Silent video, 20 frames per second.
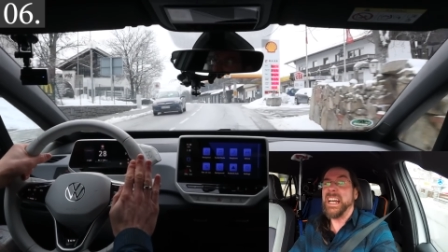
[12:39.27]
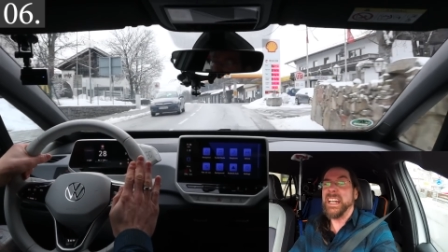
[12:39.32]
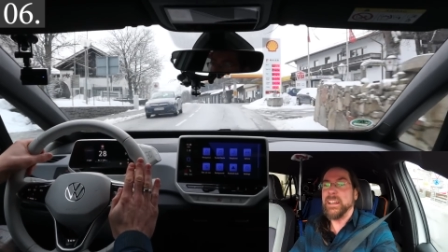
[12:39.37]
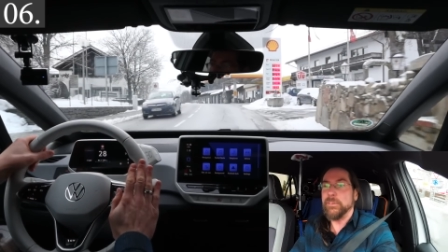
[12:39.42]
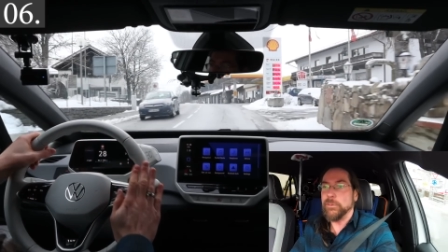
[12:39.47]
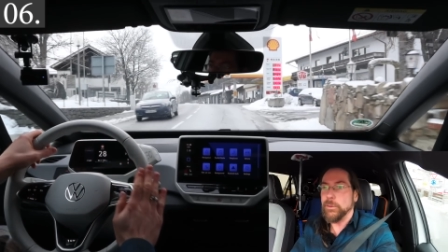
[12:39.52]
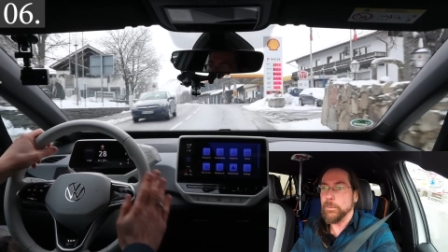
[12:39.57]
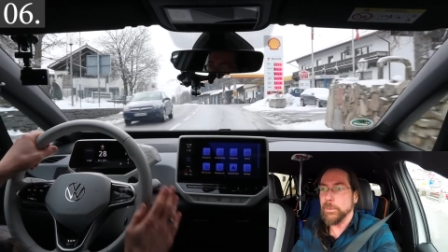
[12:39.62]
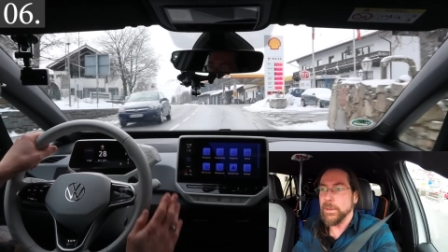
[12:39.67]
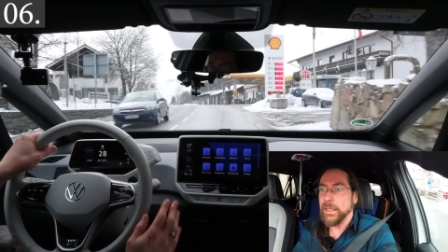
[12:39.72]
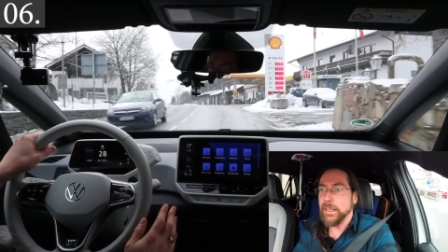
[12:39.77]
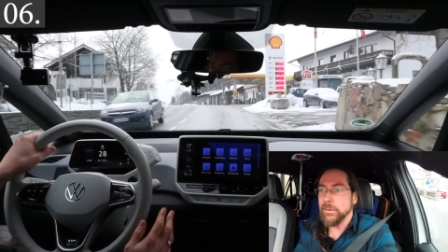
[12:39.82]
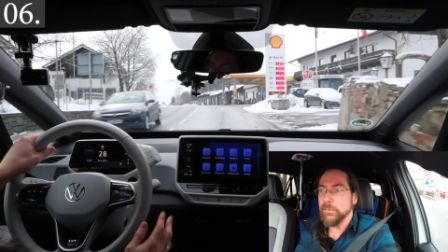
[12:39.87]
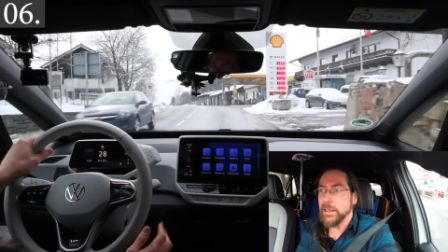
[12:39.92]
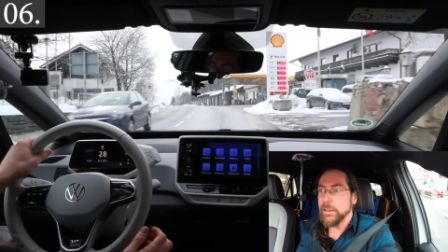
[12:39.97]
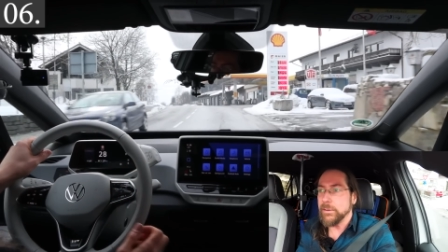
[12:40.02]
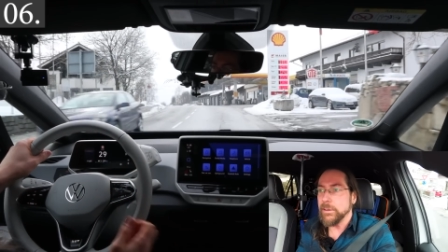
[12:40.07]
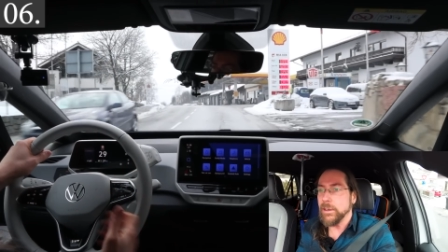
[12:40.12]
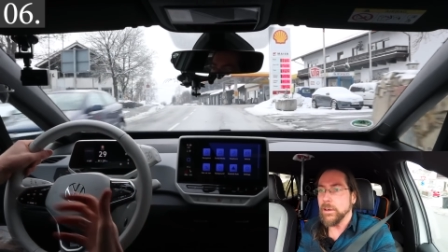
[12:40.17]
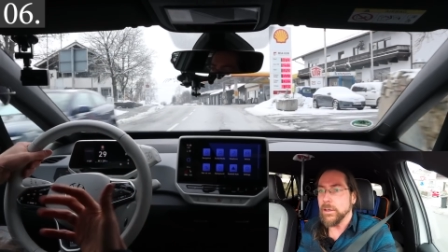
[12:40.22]
I have to brake
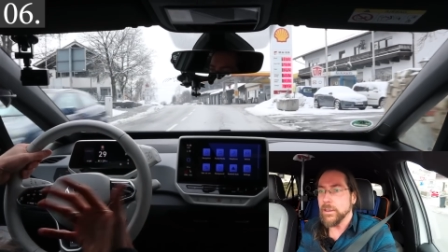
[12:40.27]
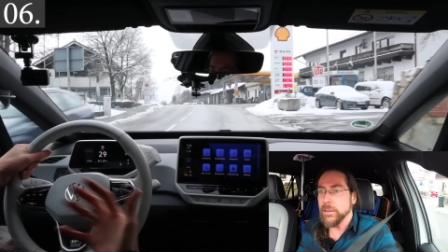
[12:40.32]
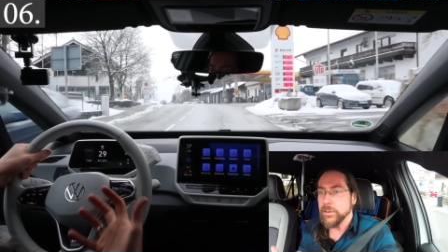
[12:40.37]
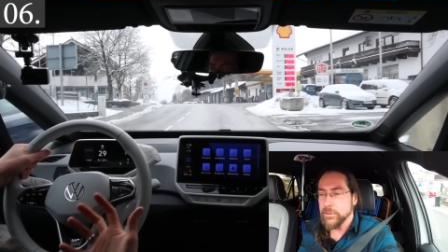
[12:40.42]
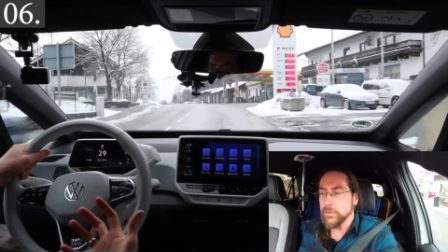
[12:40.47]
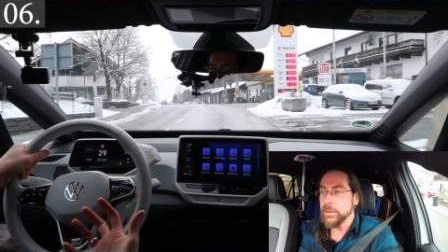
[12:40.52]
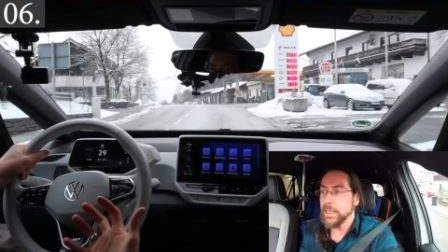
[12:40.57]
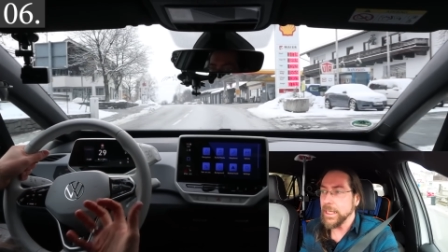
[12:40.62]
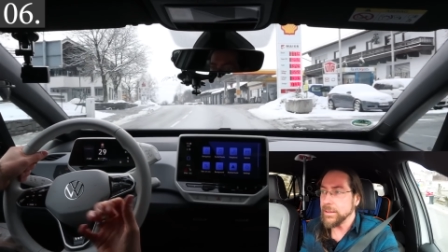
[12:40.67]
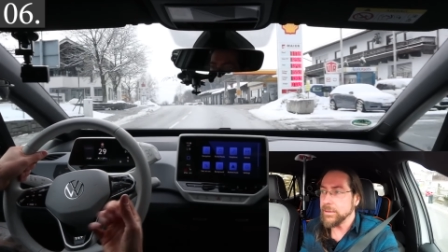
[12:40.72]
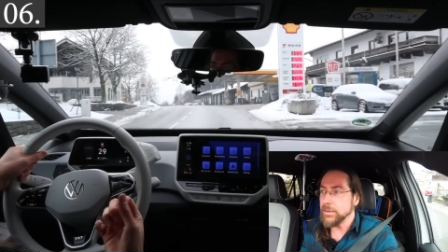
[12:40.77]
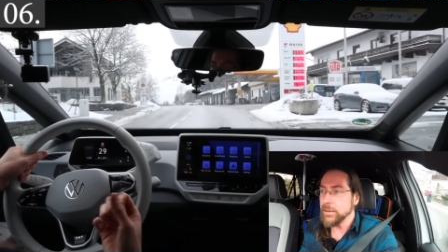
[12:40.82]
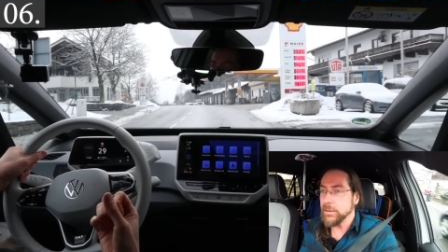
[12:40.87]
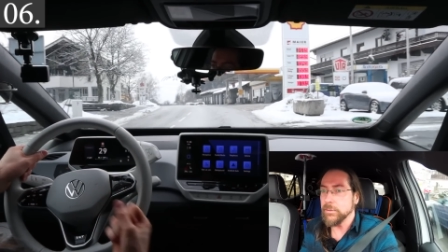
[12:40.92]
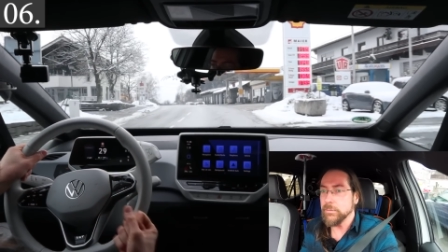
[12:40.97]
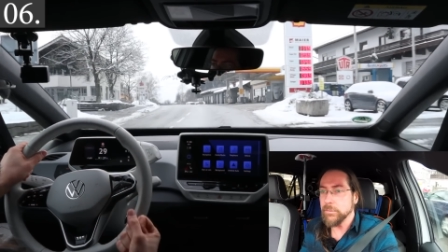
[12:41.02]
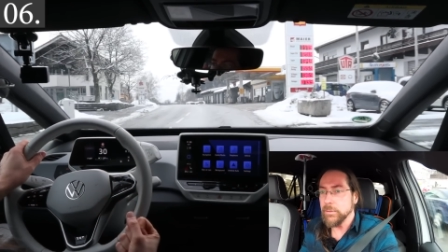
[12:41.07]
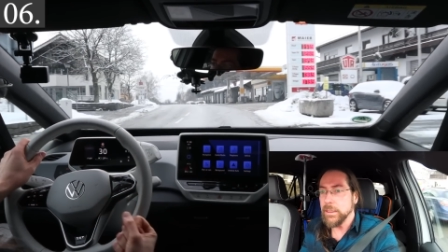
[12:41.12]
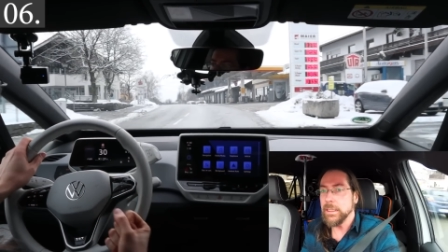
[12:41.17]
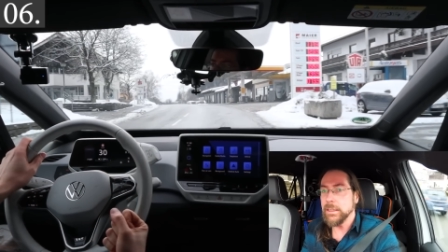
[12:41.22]
very hard to get the
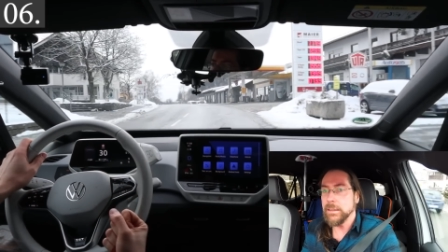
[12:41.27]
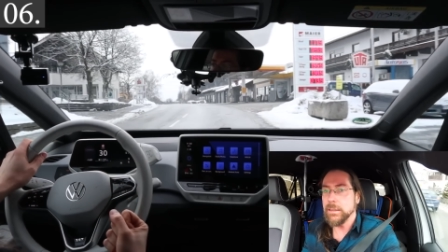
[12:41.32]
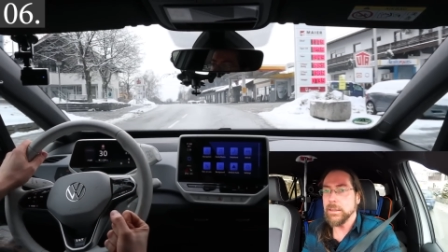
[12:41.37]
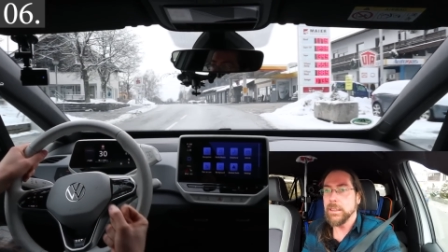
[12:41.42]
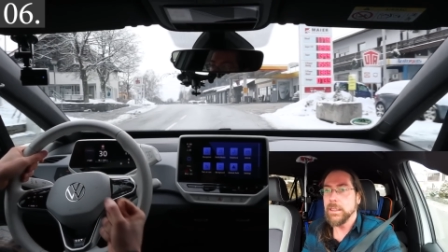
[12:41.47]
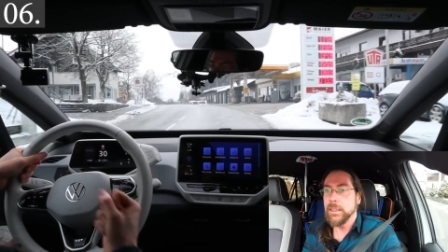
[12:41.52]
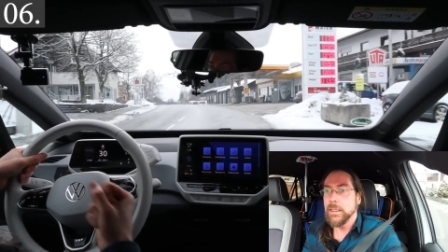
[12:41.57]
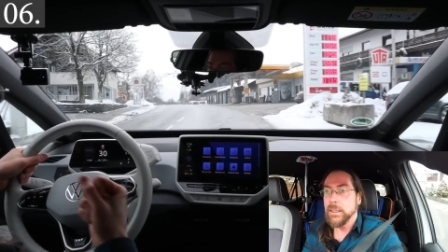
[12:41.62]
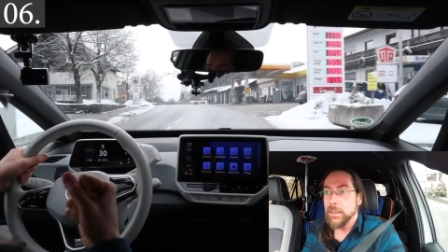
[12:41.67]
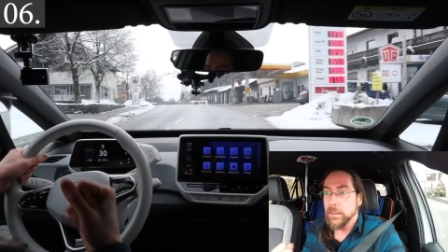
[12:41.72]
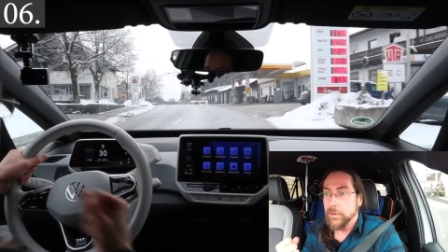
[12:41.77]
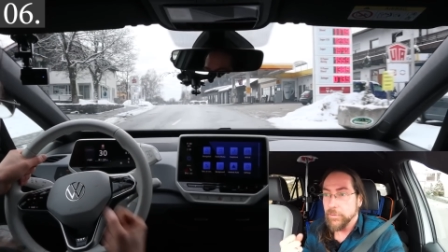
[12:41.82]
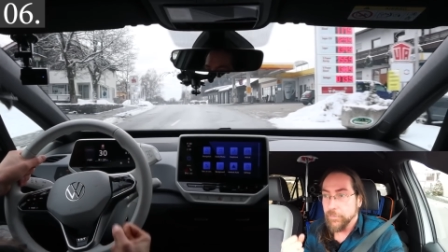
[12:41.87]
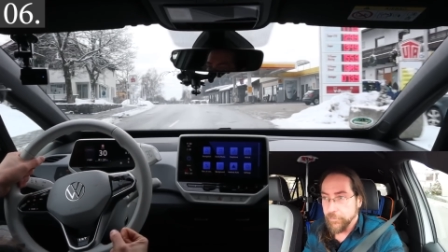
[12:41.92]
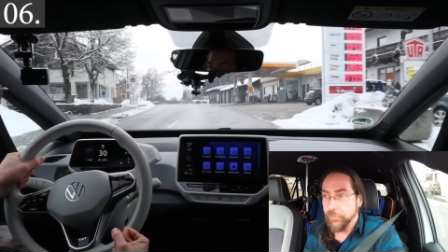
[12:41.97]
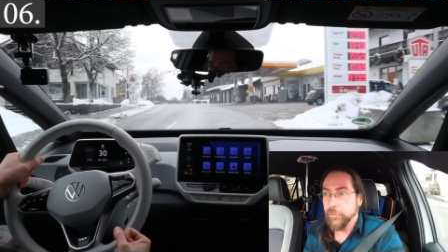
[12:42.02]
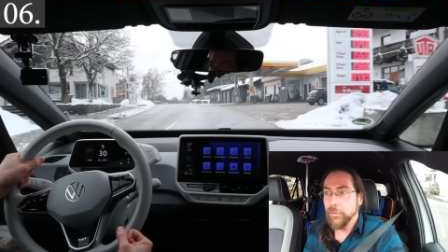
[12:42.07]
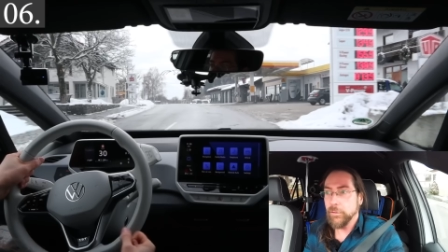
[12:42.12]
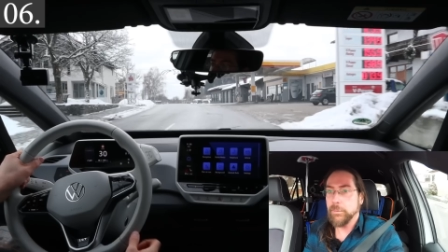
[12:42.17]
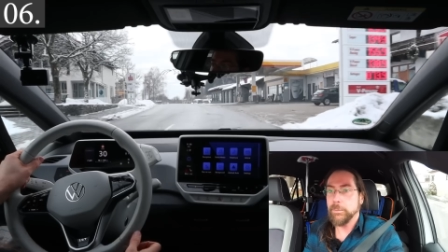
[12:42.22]
real
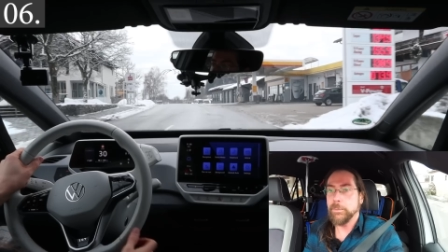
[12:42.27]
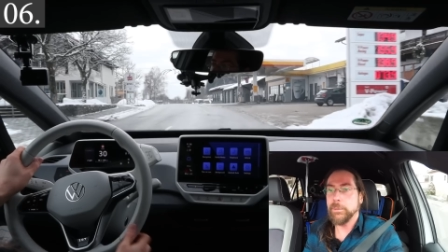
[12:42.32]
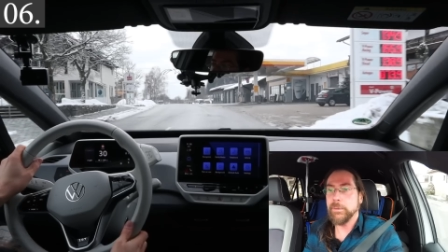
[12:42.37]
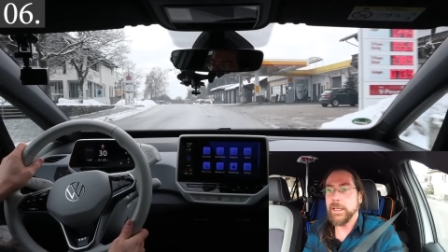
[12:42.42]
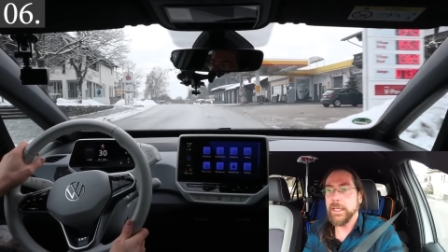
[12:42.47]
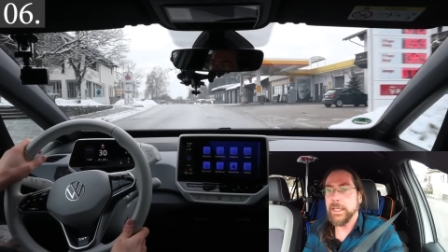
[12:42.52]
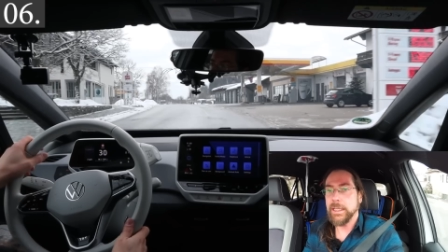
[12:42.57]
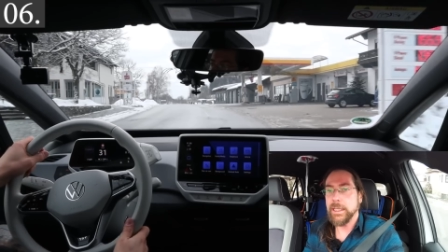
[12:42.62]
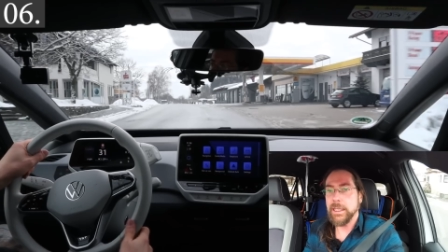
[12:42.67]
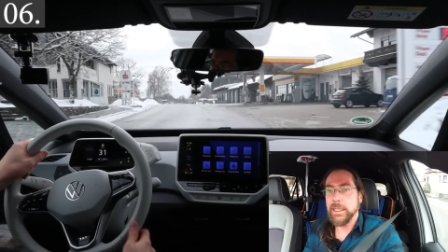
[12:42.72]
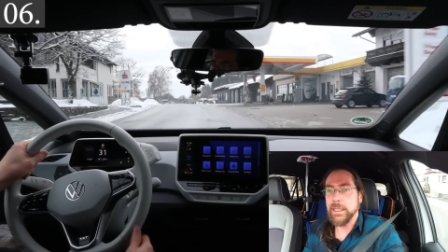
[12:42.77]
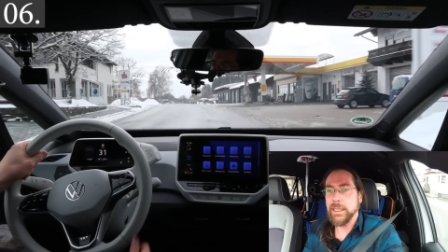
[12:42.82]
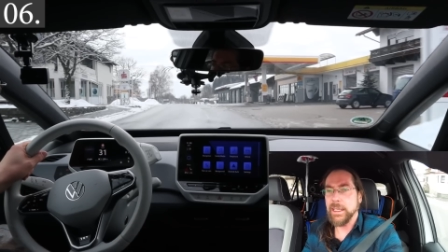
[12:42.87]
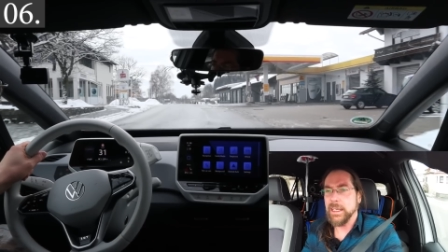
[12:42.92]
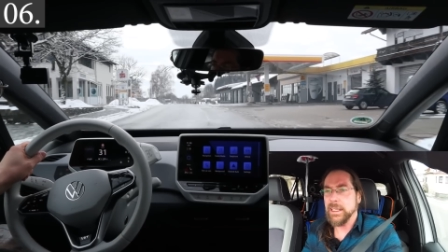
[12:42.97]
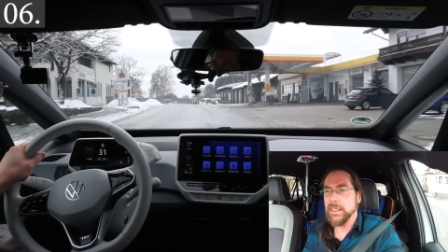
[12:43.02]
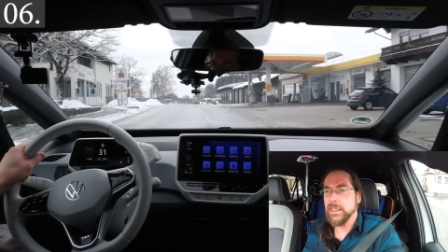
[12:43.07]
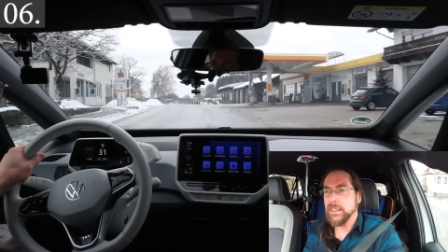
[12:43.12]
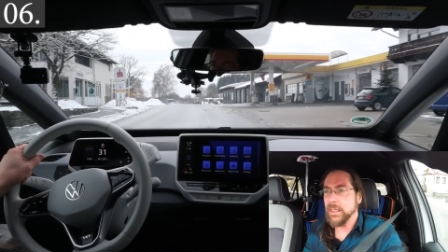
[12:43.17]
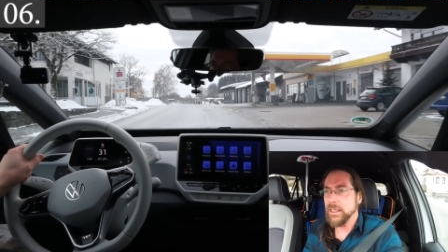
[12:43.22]
full braking,
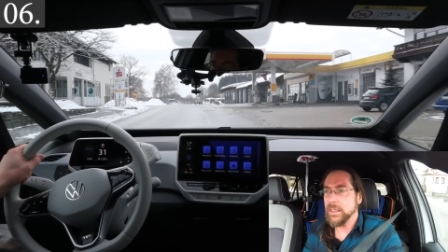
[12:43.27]
and